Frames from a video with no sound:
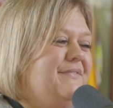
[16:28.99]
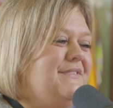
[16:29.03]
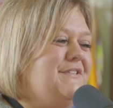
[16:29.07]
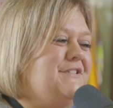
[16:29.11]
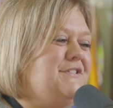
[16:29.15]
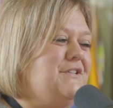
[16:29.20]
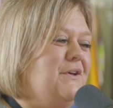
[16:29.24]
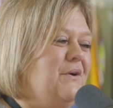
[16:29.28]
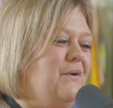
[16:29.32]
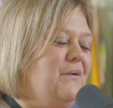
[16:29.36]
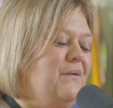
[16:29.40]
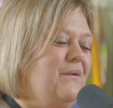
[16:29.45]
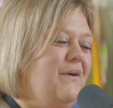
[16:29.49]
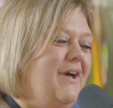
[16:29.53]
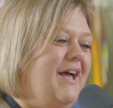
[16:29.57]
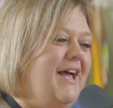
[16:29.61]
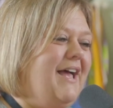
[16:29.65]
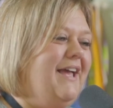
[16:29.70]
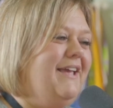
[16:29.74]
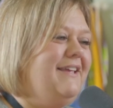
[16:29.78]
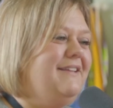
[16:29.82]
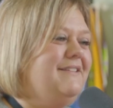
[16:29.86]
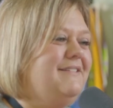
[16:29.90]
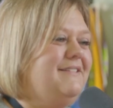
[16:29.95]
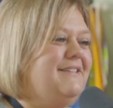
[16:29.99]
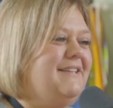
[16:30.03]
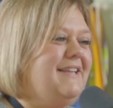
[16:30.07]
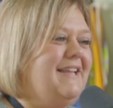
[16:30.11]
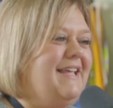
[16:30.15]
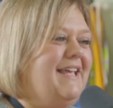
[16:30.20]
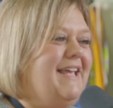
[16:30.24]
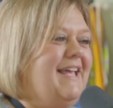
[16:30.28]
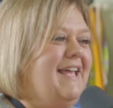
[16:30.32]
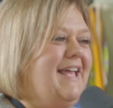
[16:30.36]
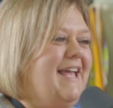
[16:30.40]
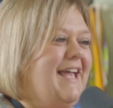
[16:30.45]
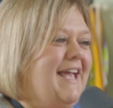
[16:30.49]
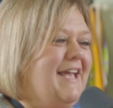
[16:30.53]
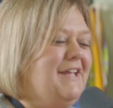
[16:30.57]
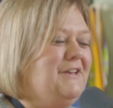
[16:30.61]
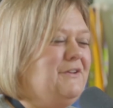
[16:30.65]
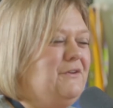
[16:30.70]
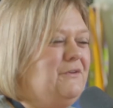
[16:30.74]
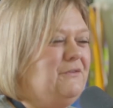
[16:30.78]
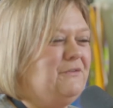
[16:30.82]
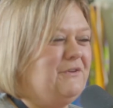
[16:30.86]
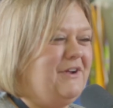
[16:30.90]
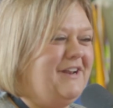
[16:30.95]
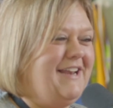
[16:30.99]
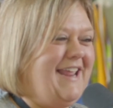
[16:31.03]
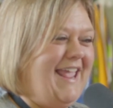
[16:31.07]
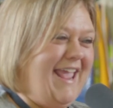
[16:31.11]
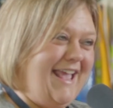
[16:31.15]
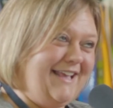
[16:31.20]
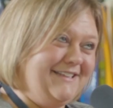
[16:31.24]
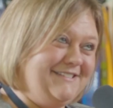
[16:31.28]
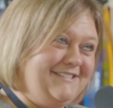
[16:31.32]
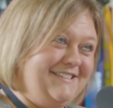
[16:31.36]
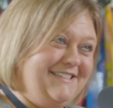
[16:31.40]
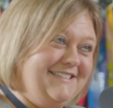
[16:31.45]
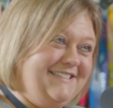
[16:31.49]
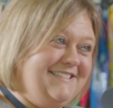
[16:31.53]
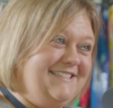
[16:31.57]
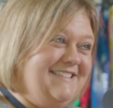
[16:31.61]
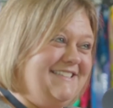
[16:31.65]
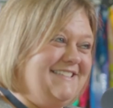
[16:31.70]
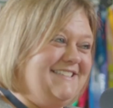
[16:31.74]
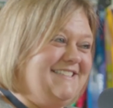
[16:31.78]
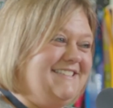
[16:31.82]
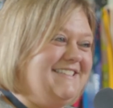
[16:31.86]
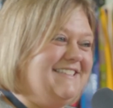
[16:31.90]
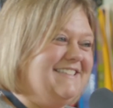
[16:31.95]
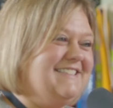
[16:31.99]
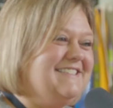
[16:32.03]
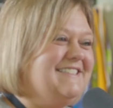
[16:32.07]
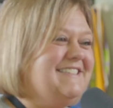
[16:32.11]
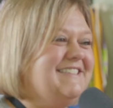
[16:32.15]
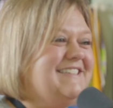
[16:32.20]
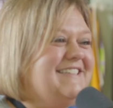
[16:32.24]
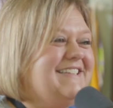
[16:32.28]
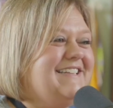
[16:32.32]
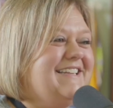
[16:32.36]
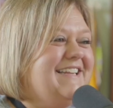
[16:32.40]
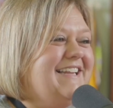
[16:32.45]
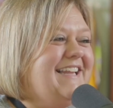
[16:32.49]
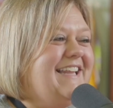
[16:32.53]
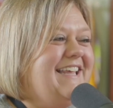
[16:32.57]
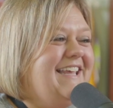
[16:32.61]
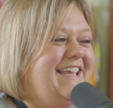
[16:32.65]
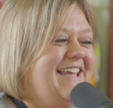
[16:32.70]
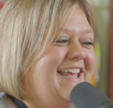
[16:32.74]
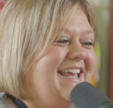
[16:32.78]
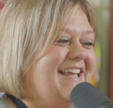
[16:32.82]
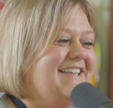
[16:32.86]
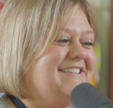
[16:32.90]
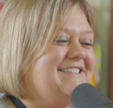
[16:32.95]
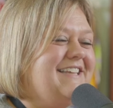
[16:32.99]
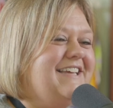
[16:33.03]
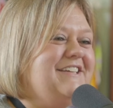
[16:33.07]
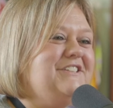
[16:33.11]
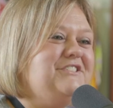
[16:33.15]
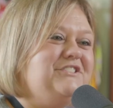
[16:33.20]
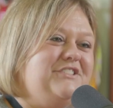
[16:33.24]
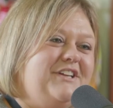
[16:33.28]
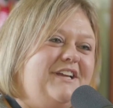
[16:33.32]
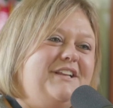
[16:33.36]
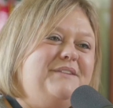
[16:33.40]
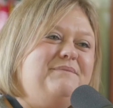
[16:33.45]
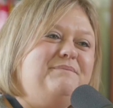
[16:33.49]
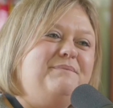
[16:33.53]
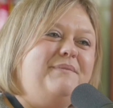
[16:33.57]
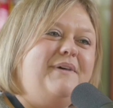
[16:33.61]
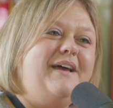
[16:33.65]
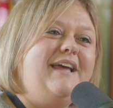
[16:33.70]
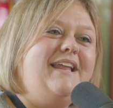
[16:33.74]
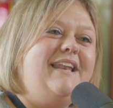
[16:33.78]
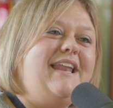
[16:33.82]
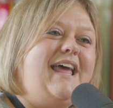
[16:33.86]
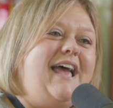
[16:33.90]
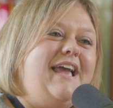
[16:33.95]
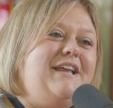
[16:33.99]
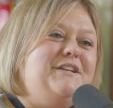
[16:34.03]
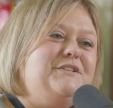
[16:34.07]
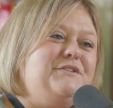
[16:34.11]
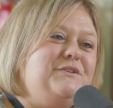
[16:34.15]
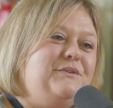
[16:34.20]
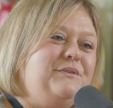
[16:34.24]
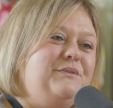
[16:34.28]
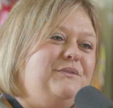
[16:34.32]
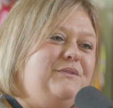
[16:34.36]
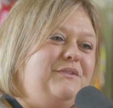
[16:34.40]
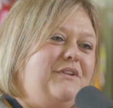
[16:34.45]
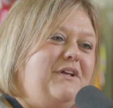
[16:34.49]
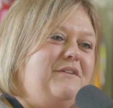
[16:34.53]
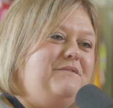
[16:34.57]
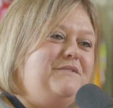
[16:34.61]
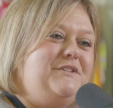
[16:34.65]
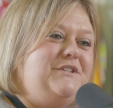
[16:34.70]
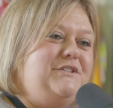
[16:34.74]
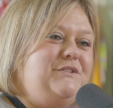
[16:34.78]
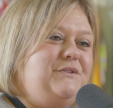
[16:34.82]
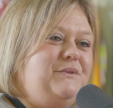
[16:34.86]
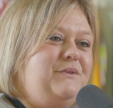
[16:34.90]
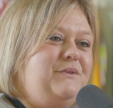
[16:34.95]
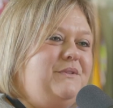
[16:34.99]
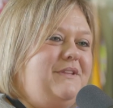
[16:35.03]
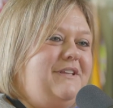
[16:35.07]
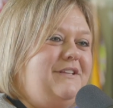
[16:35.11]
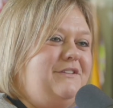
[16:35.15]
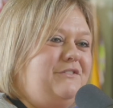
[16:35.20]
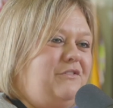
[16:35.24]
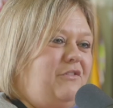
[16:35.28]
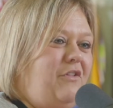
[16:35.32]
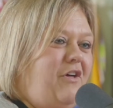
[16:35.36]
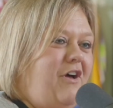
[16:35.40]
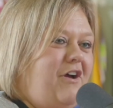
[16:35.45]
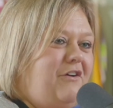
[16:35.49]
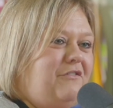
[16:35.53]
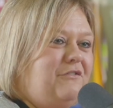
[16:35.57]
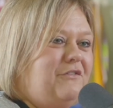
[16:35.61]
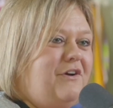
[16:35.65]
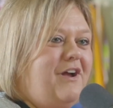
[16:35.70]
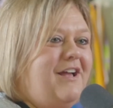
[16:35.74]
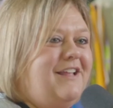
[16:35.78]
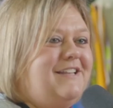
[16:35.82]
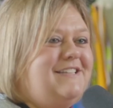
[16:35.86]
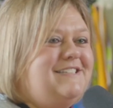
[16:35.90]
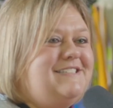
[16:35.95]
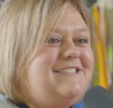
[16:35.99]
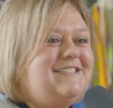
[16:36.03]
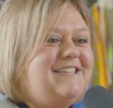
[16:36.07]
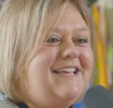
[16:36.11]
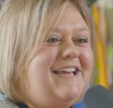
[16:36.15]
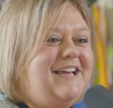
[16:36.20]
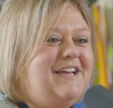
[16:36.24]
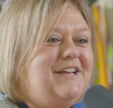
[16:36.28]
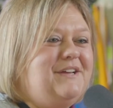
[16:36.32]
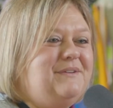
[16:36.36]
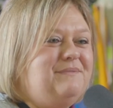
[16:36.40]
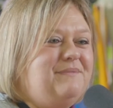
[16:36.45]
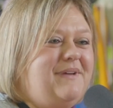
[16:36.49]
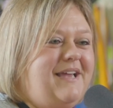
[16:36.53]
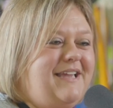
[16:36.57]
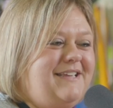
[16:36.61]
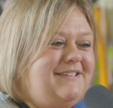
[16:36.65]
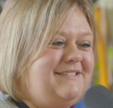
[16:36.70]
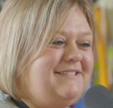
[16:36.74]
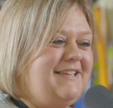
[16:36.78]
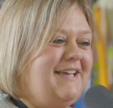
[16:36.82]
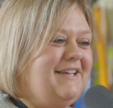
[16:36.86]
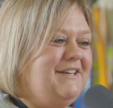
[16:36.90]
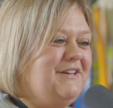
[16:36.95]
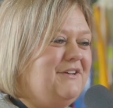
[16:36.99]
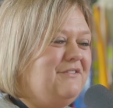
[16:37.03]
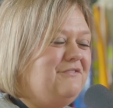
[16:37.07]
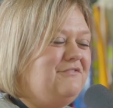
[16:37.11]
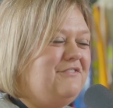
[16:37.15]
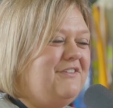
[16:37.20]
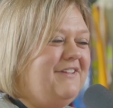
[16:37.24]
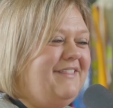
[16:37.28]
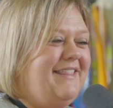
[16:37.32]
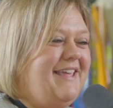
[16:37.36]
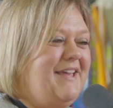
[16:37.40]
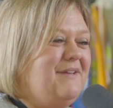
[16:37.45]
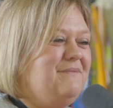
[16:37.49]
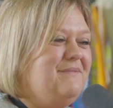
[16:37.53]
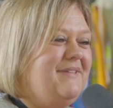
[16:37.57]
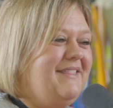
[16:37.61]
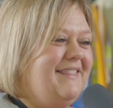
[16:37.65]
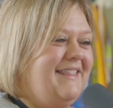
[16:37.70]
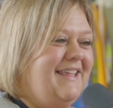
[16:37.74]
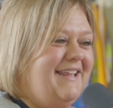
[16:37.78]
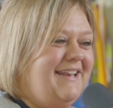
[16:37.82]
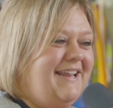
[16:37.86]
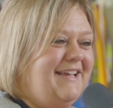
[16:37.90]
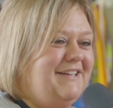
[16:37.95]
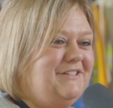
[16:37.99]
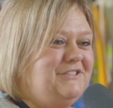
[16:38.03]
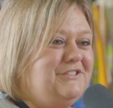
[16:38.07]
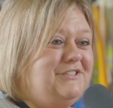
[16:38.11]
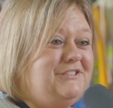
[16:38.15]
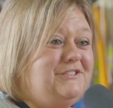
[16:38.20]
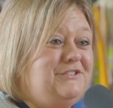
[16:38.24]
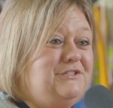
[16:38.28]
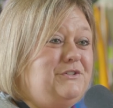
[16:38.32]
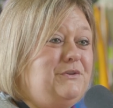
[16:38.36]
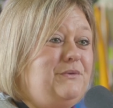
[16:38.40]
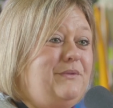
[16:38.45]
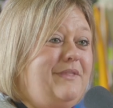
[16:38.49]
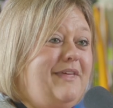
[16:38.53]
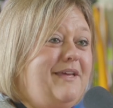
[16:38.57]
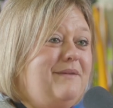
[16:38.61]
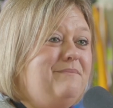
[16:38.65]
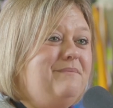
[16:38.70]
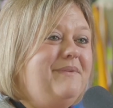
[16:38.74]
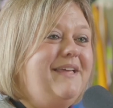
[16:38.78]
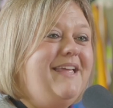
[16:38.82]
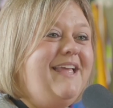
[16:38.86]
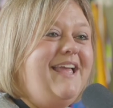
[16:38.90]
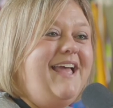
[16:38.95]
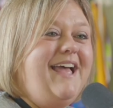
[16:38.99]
So I don't run as consistently as I should, but I do love to do these long runs. I sign up for them and then I just do them.